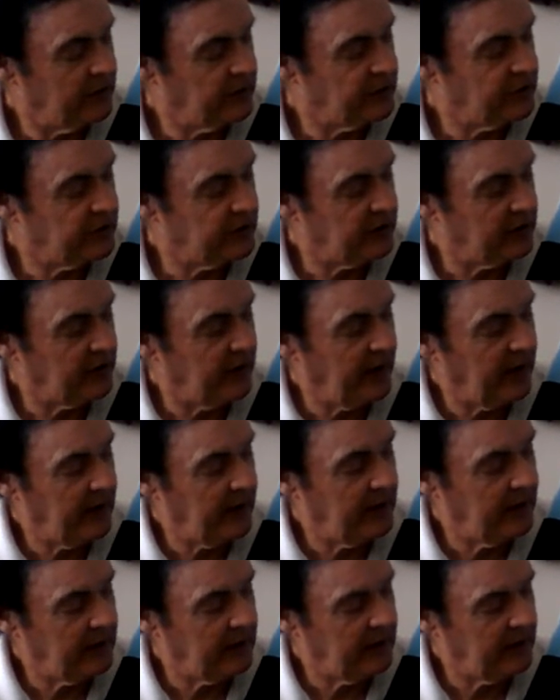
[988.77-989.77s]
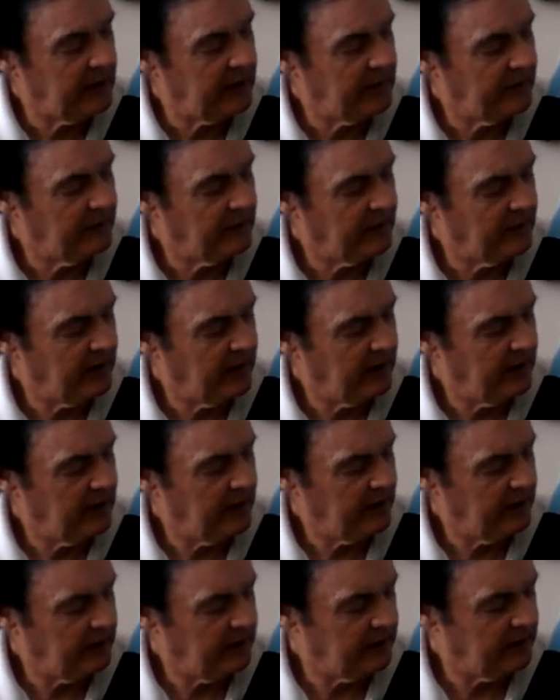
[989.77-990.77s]
G, A,
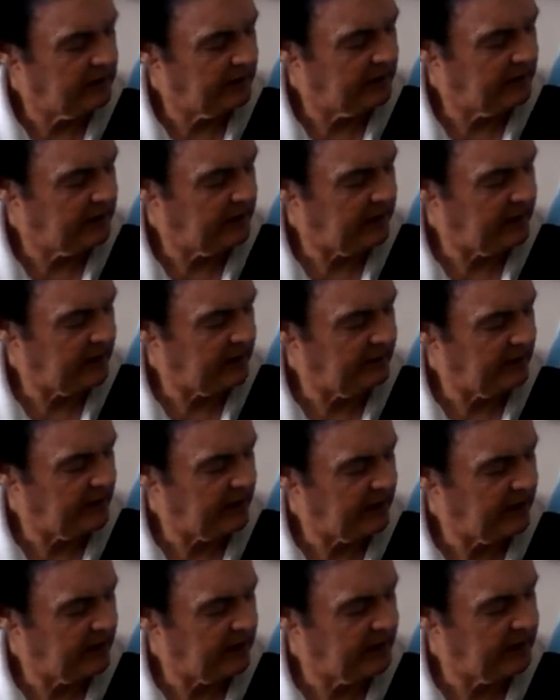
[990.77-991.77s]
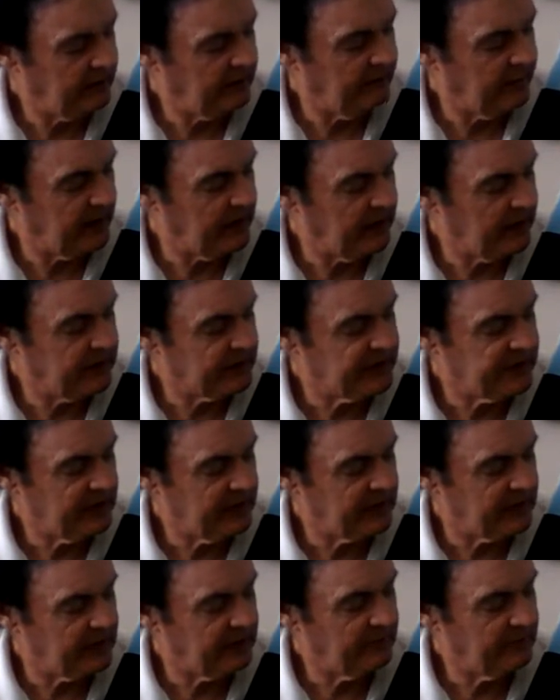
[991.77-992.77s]
and here we have A, B,
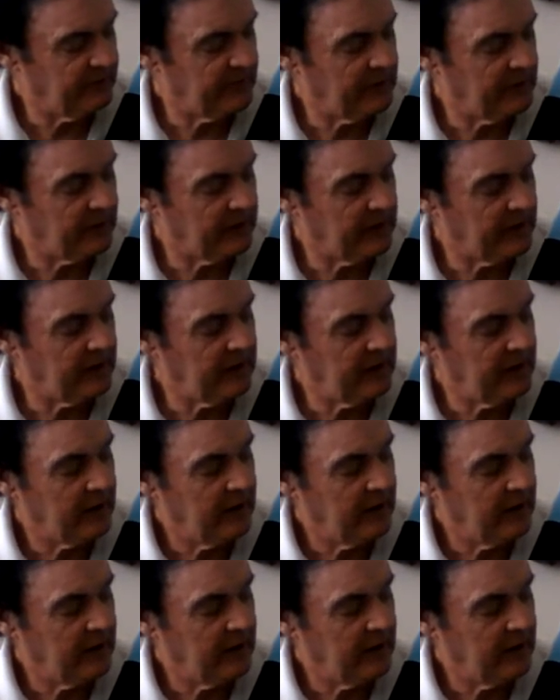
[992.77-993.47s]
C, okay?